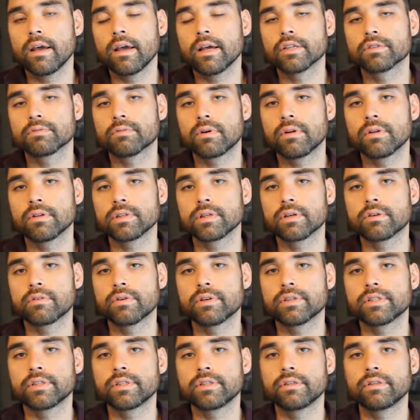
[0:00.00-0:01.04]
as well as
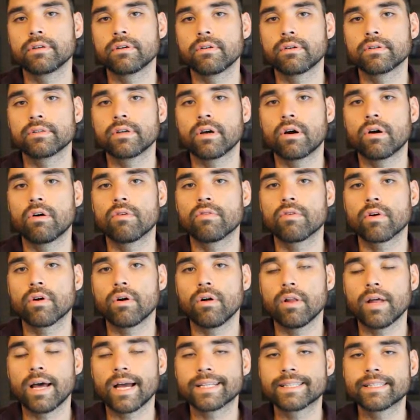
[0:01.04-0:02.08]
increasing your
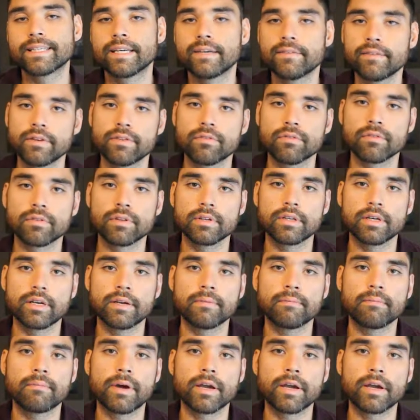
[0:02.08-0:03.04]
overall activity throughout the day.